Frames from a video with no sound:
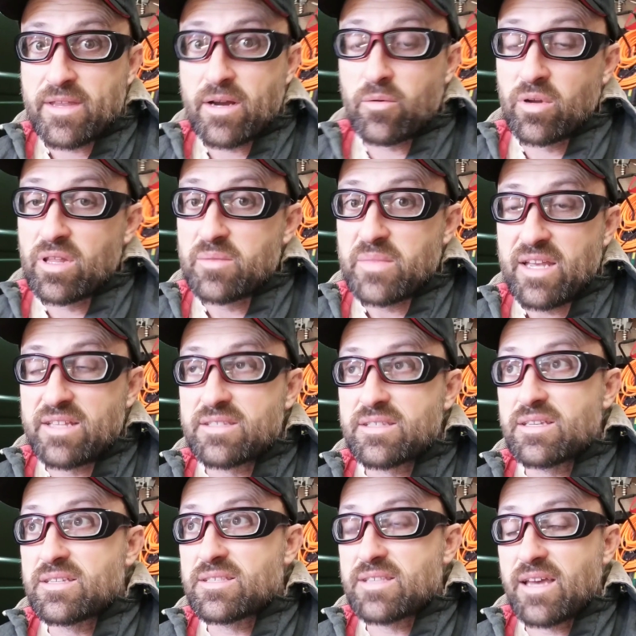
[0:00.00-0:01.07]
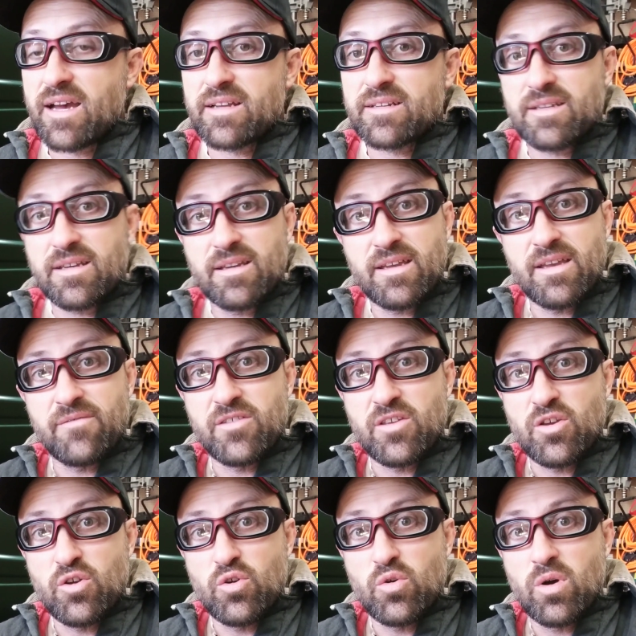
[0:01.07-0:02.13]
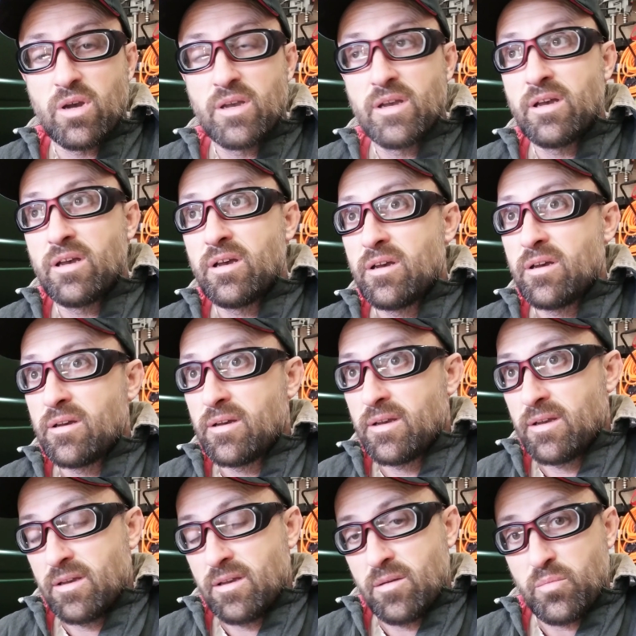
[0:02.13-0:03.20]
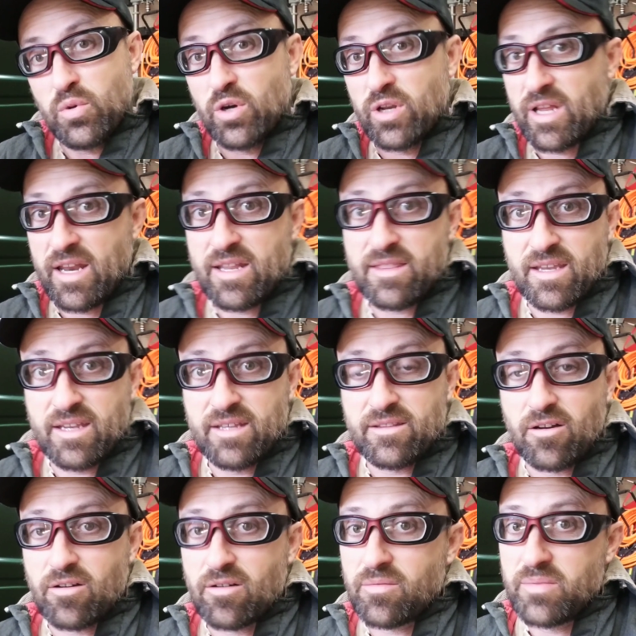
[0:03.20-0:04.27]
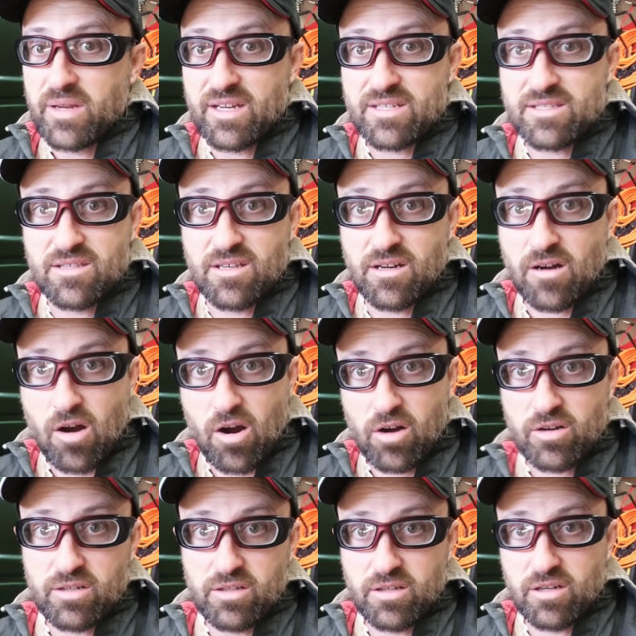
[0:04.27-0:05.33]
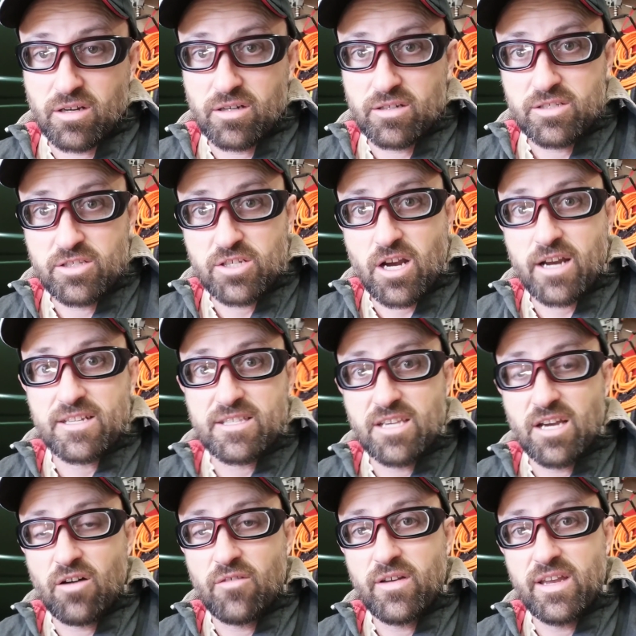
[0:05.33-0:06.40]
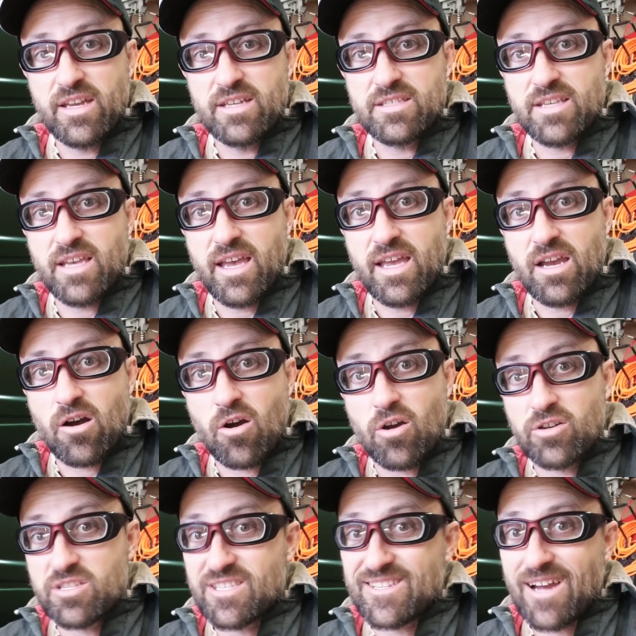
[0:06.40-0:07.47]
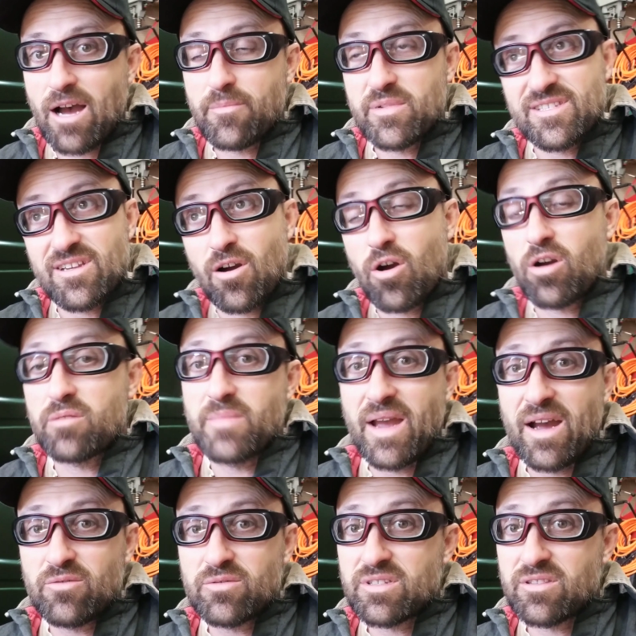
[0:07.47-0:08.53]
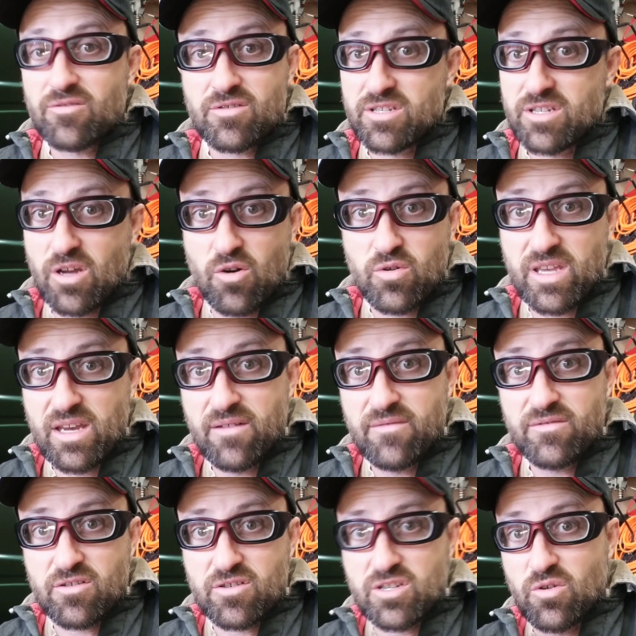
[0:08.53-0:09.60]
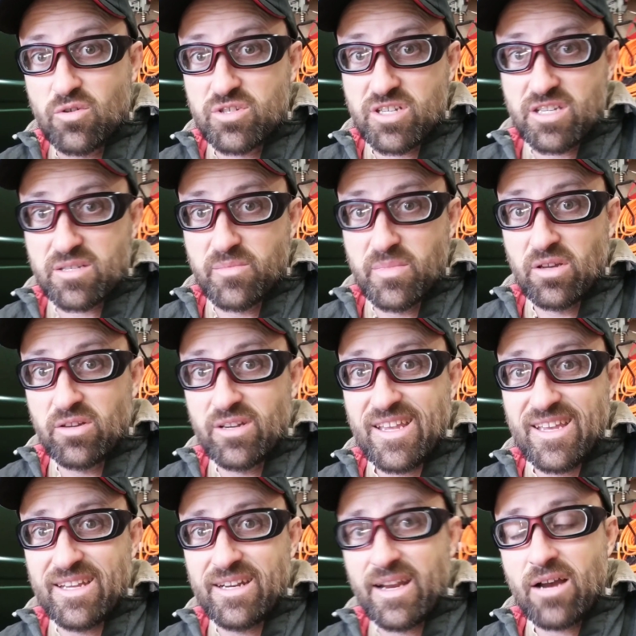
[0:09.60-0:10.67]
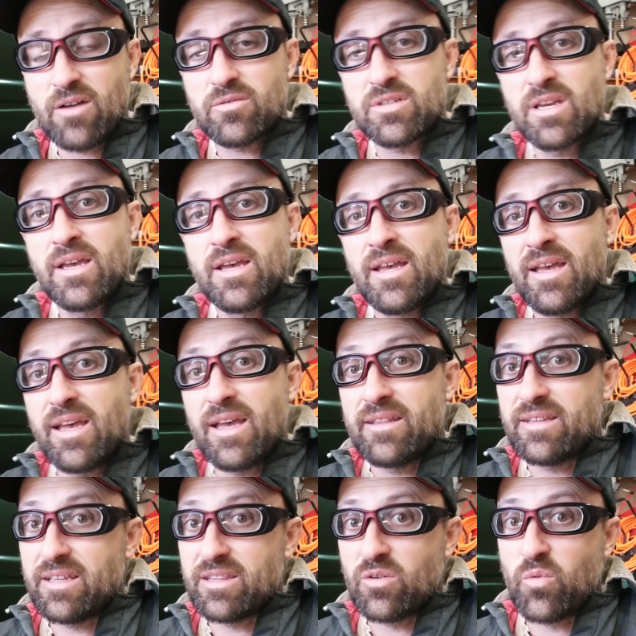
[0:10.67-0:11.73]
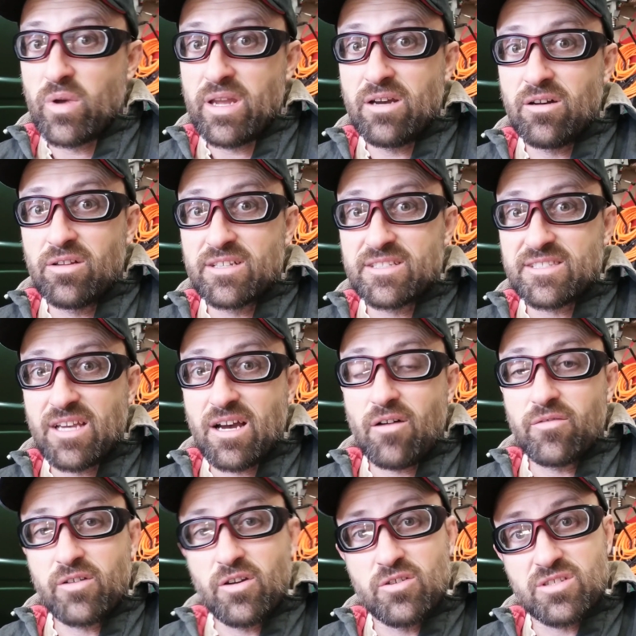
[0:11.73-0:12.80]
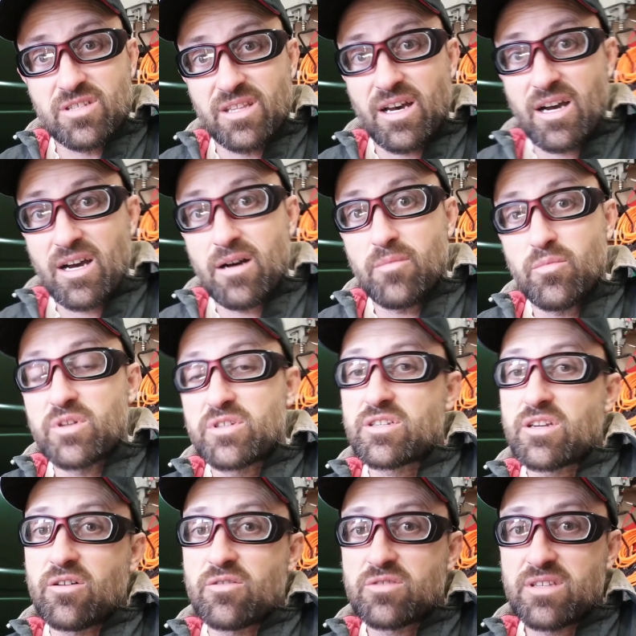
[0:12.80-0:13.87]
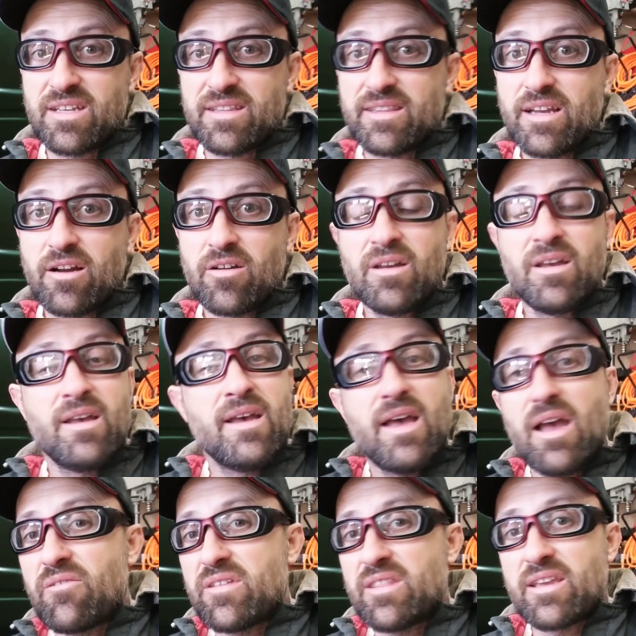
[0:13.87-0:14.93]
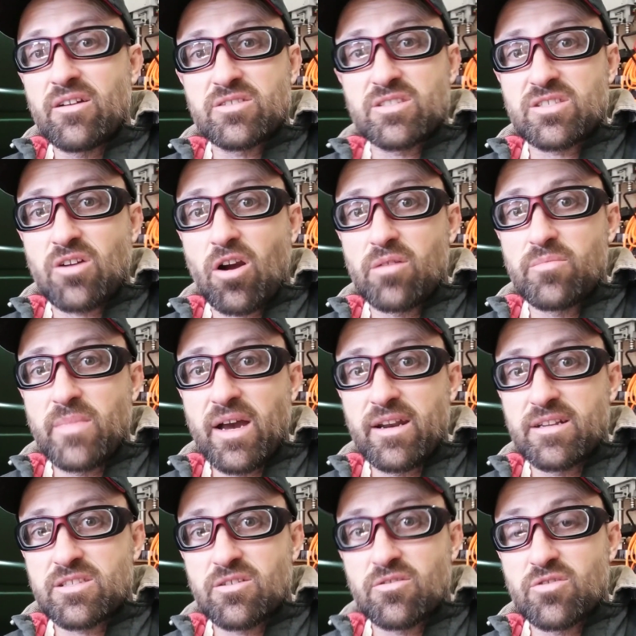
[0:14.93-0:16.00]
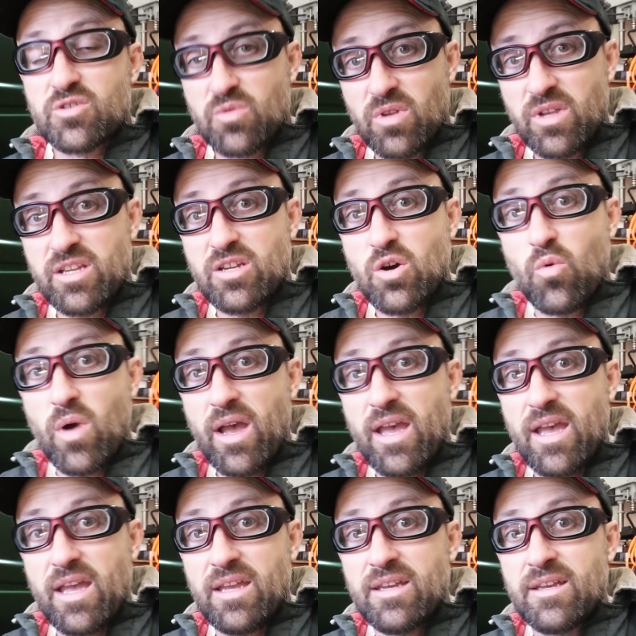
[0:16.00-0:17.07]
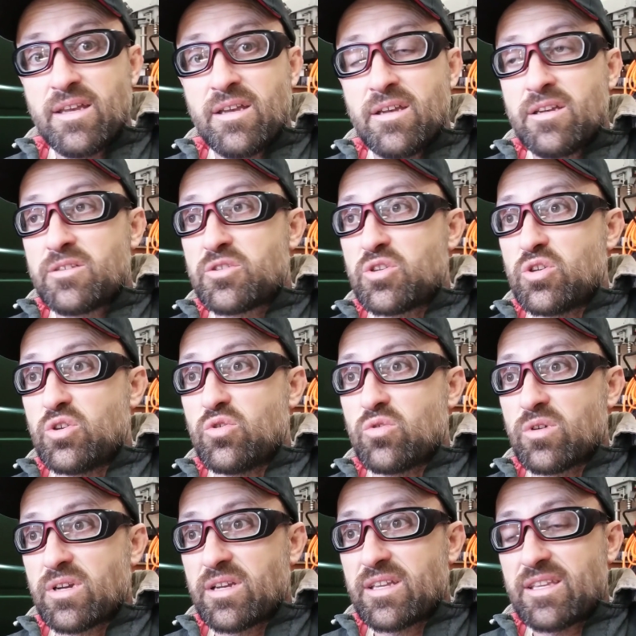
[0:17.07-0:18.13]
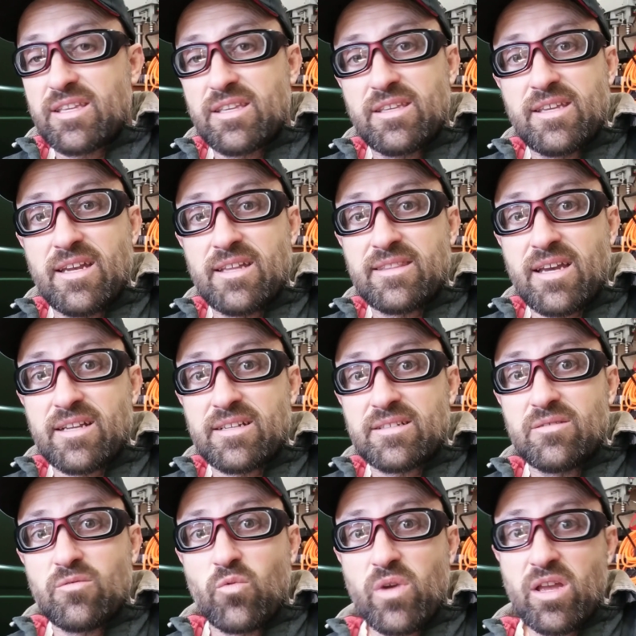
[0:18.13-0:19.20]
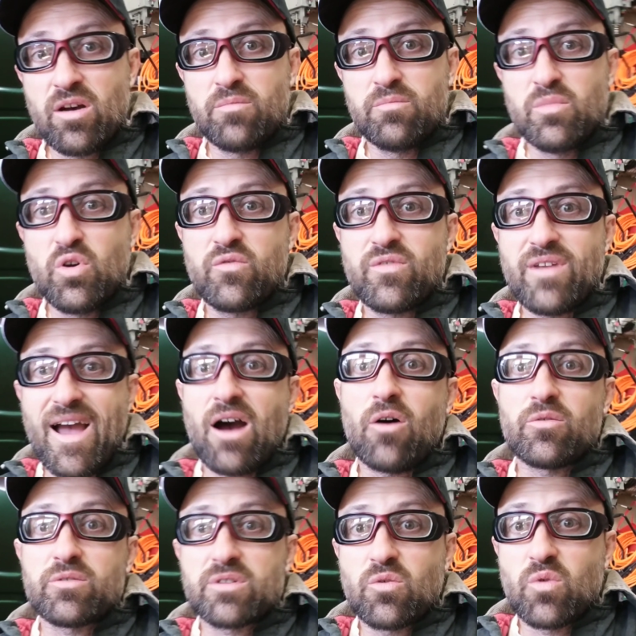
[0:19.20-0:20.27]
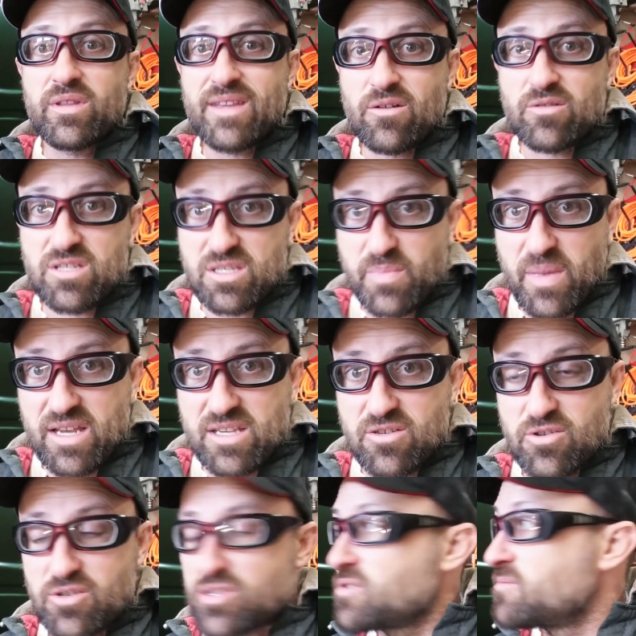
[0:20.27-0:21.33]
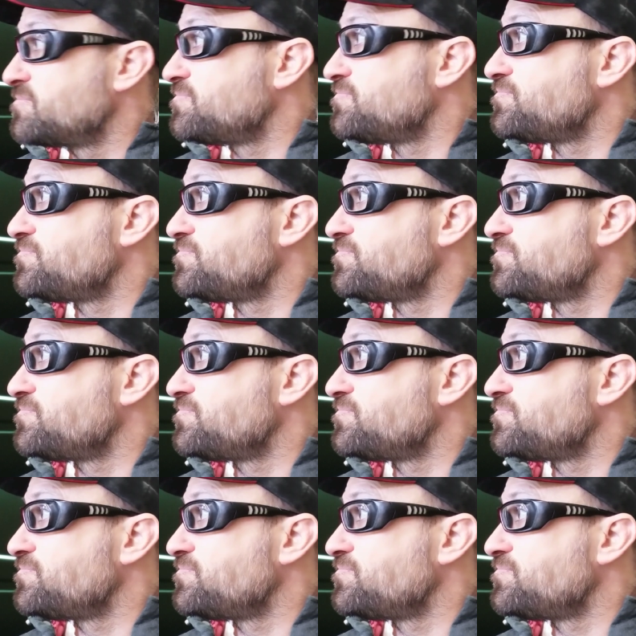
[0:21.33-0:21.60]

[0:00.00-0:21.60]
What that really means is that if you put anything in there, because the shock itself is a hard stop, it's a hard mount, there's no give, there's no adjustability in out, and then the wheel itself goes to the hub, which goes in there. Everything else is hard mounted, so there's really no way to get that wheel moved out without spacers.